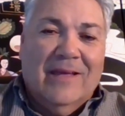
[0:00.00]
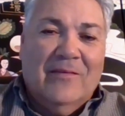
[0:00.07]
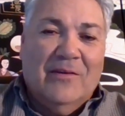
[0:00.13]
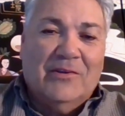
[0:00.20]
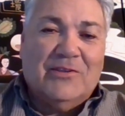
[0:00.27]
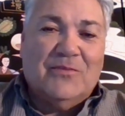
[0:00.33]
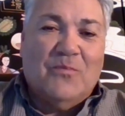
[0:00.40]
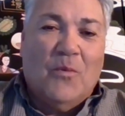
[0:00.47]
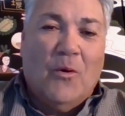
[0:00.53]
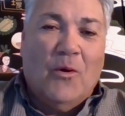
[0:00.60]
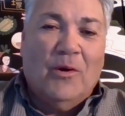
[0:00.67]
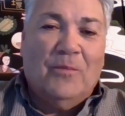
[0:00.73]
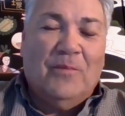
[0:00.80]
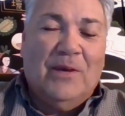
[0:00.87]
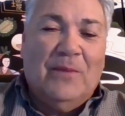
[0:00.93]
And there's
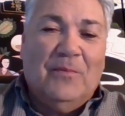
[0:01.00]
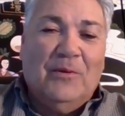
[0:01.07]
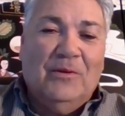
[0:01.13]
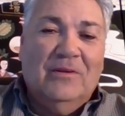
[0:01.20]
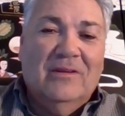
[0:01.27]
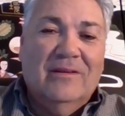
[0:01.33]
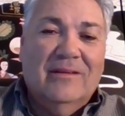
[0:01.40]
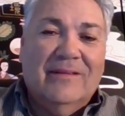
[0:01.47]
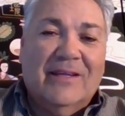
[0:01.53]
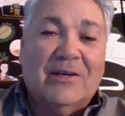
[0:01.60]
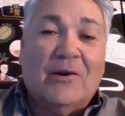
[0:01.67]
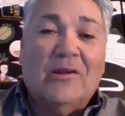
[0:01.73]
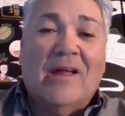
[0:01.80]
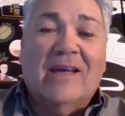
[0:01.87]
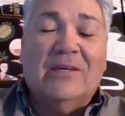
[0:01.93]
more people
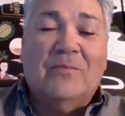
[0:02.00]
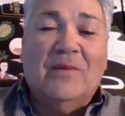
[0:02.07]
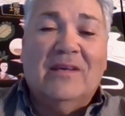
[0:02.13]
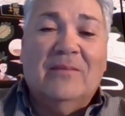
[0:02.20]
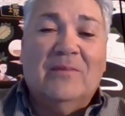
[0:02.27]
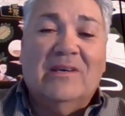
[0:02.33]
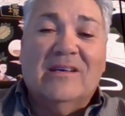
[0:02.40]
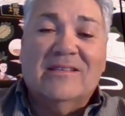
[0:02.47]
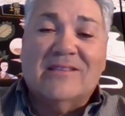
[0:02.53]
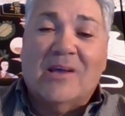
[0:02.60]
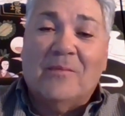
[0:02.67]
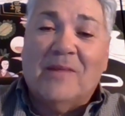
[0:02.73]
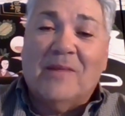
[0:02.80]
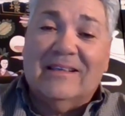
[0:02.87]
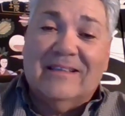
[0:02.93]
that are like me because
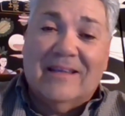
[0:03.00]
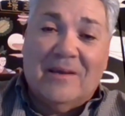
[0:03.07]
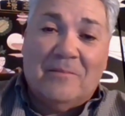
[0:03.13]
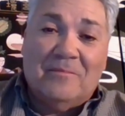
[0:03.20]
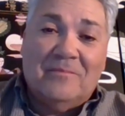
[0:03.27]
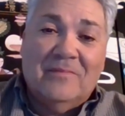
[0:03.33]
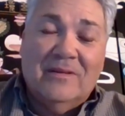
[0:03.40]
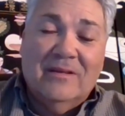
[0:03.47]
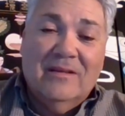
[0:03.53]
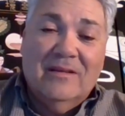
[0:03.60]
I'm like them.